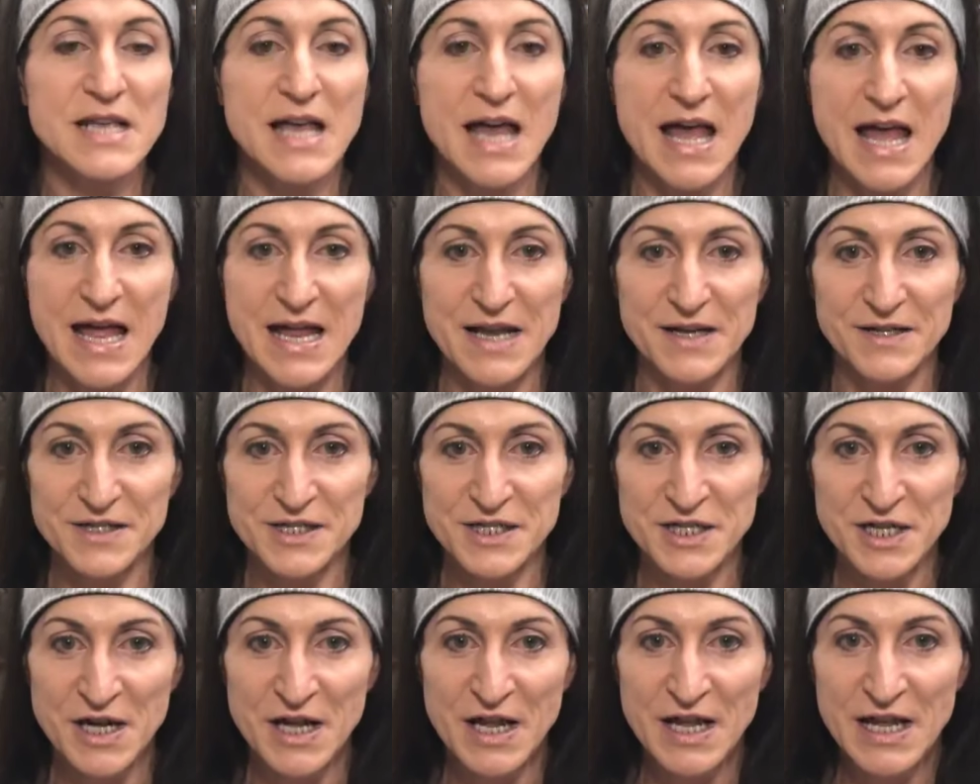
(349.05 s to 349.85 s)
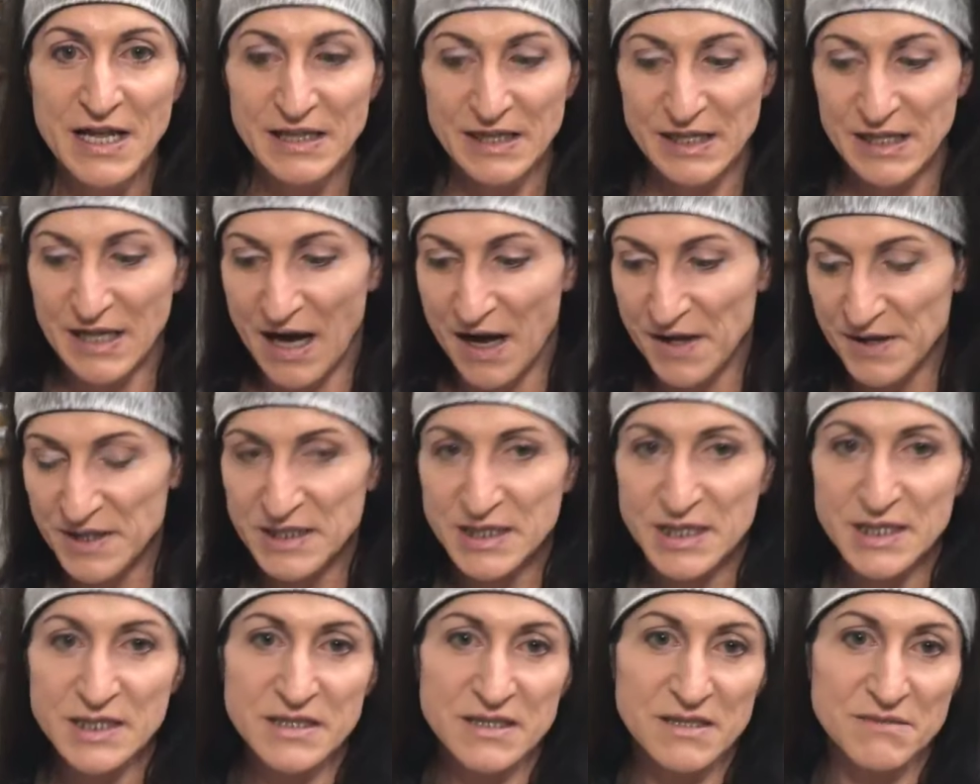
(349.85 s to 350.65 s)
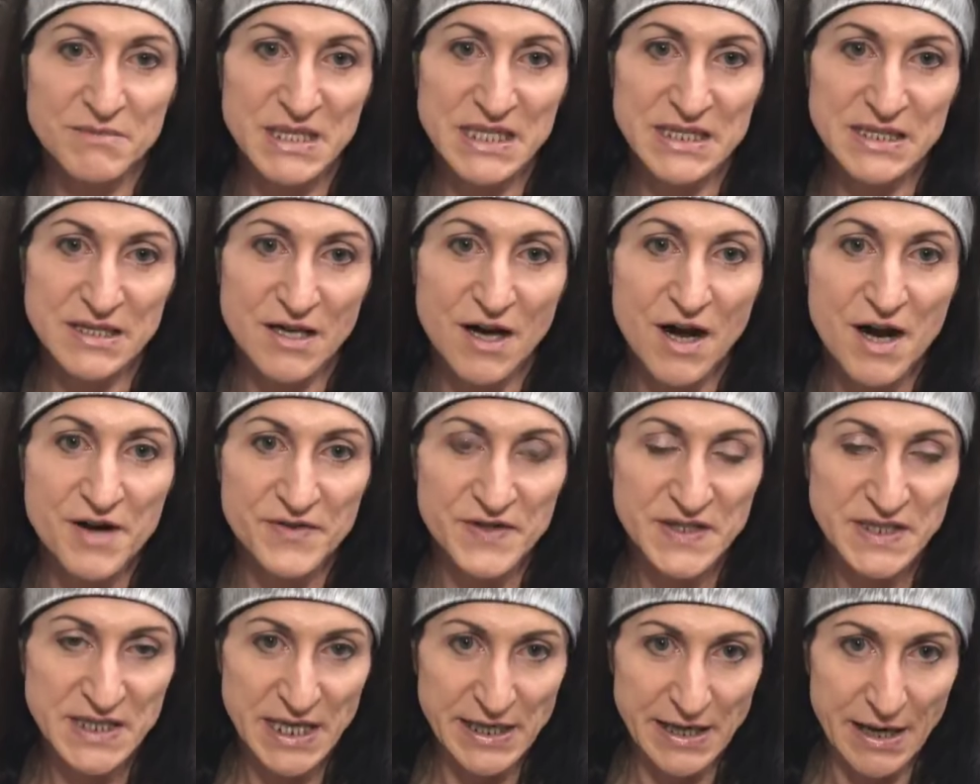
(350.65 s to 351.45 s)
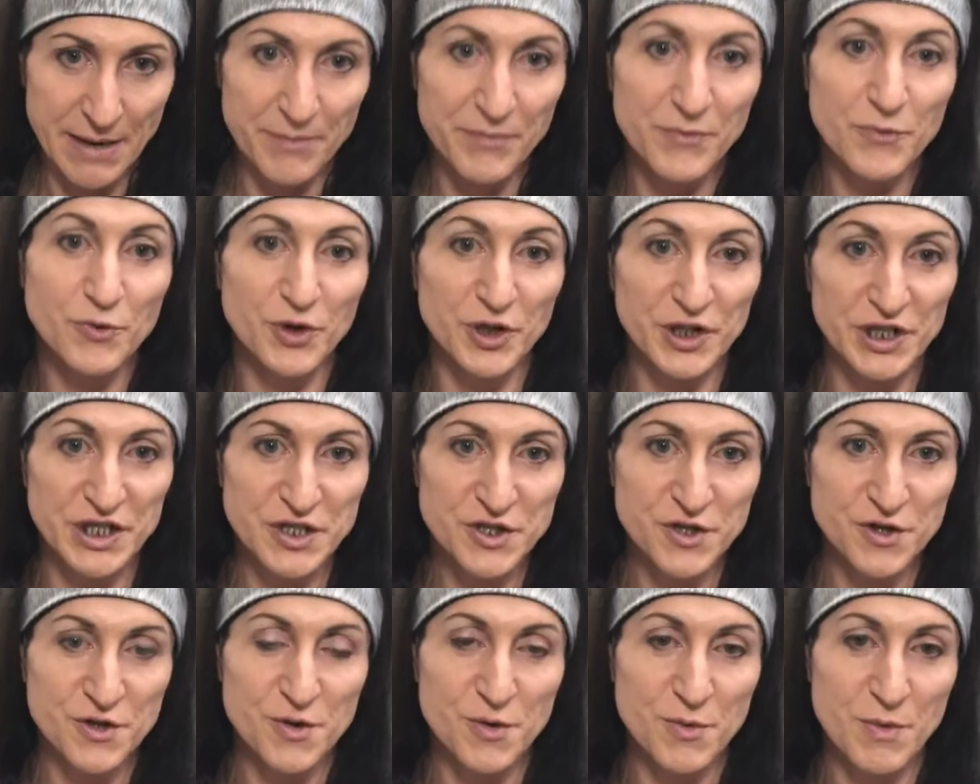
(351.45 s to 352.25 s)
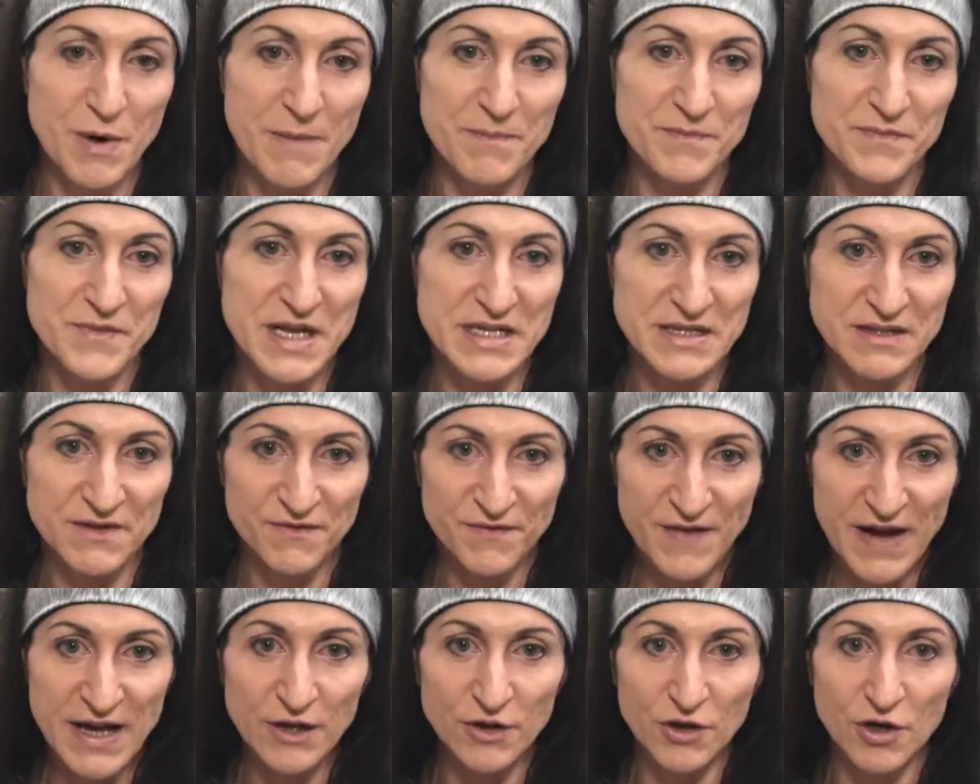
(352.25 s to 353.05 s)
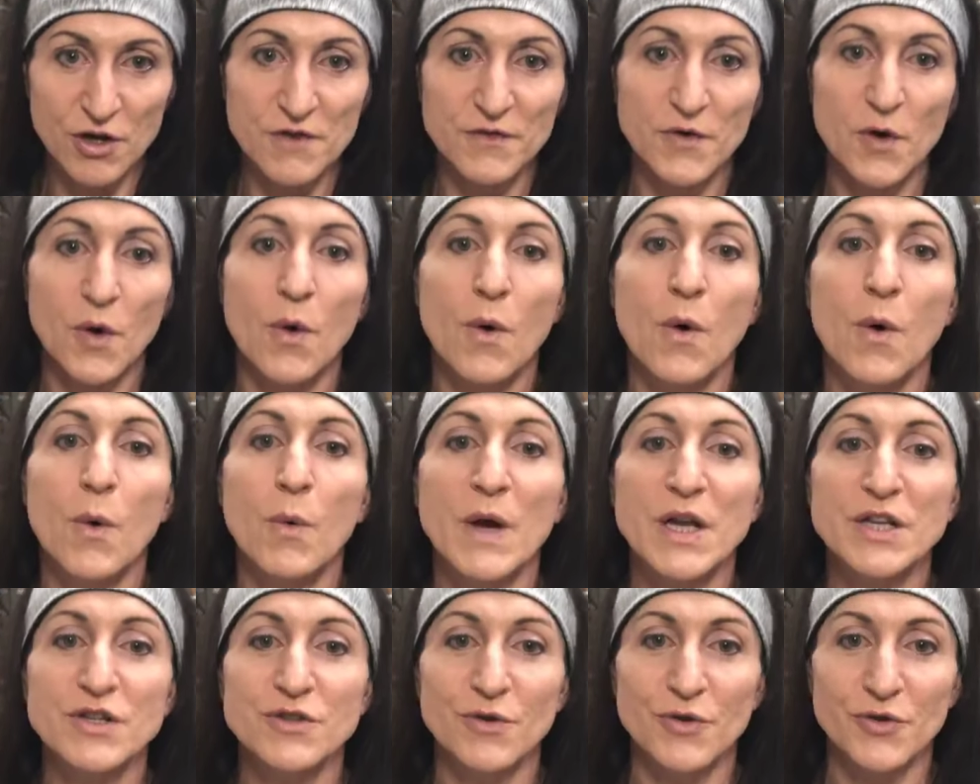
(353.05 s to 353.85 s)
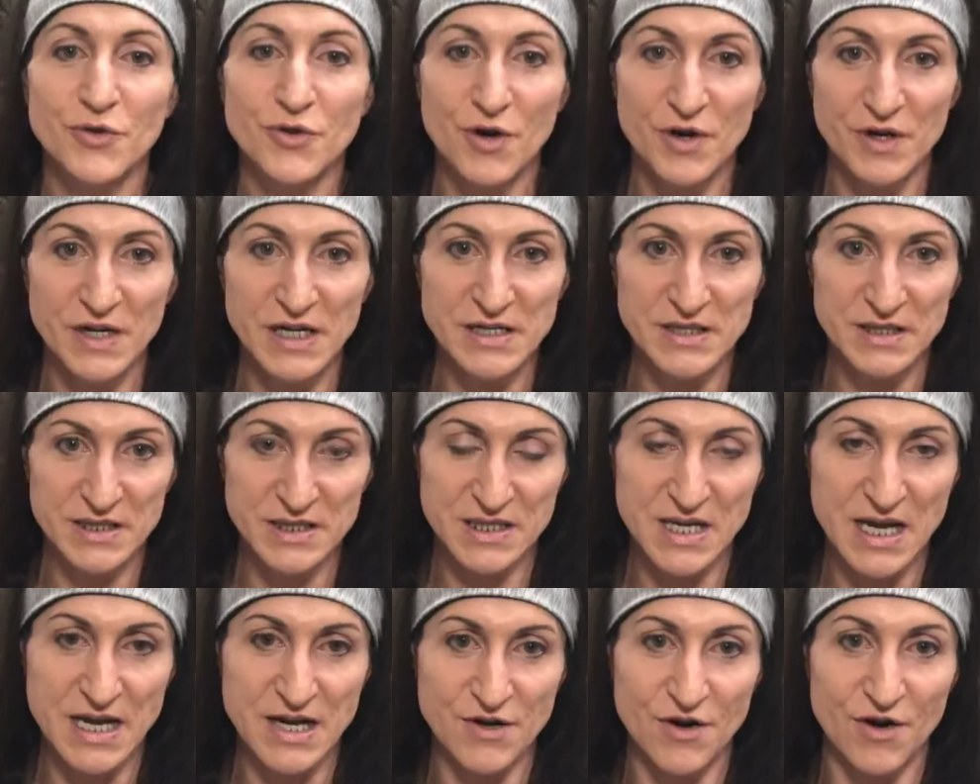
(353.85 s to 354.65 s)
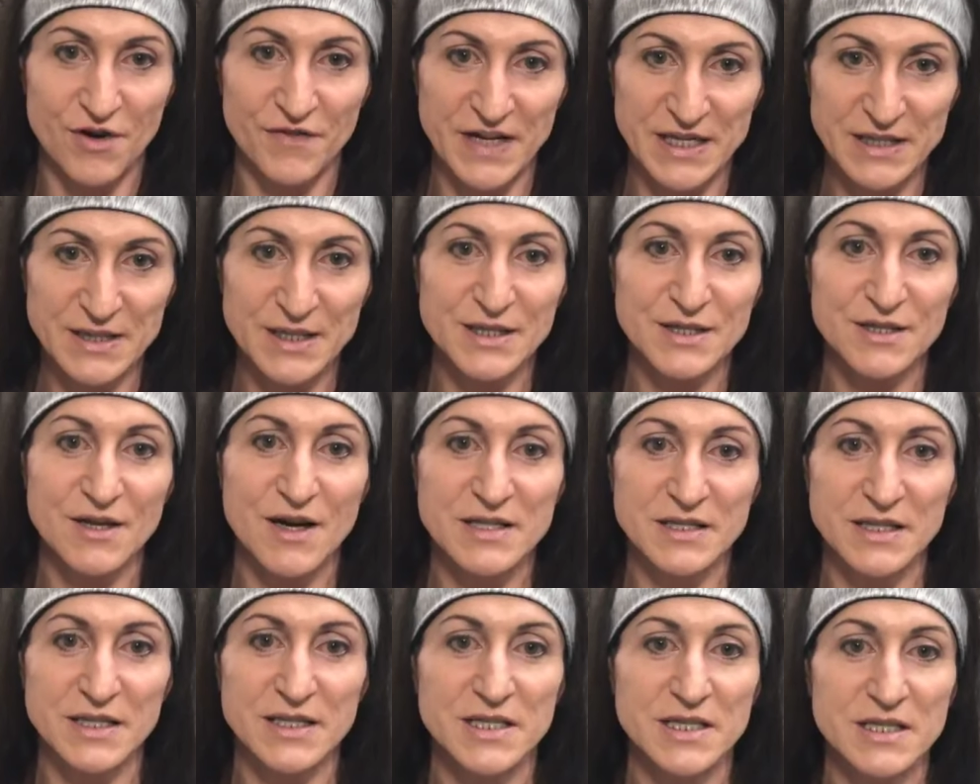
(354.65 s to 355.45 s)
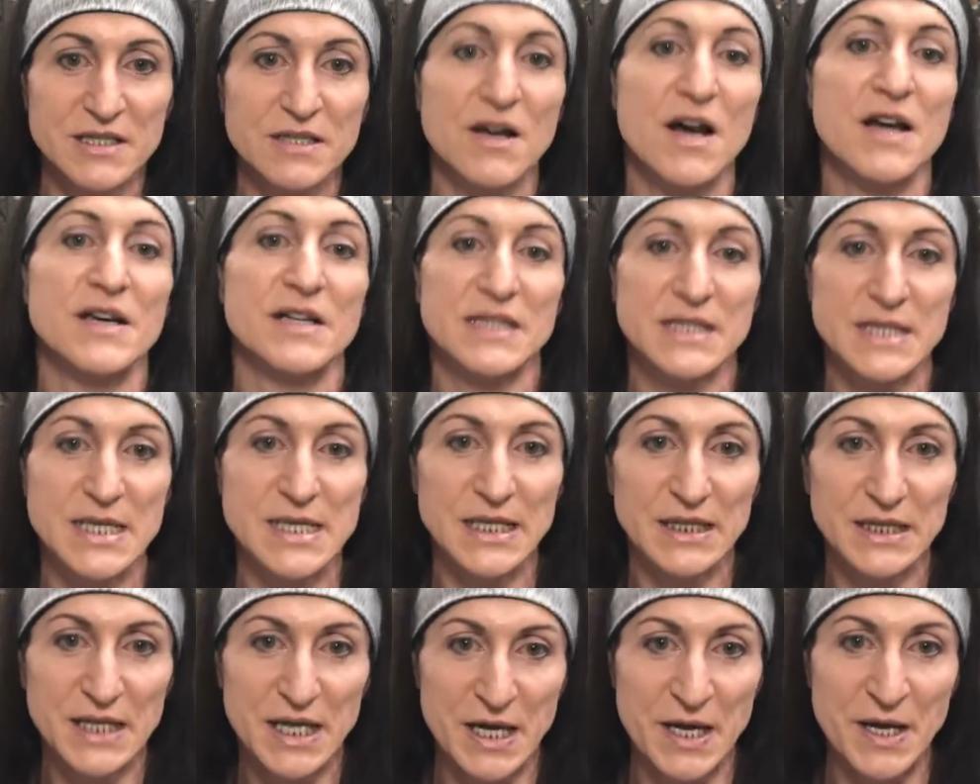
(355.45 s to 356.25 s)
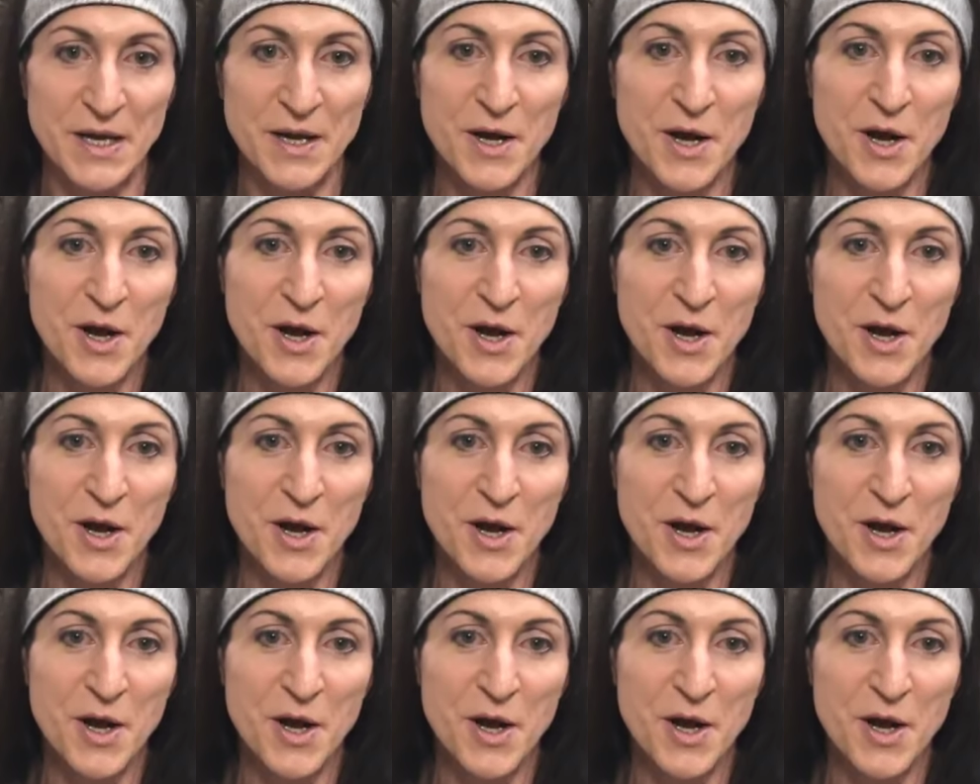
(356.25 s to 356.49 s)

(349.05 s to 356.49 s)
and the other system is kind of set up really to as a failover, or when you're not in a state of exercise, it's just kind of sitting there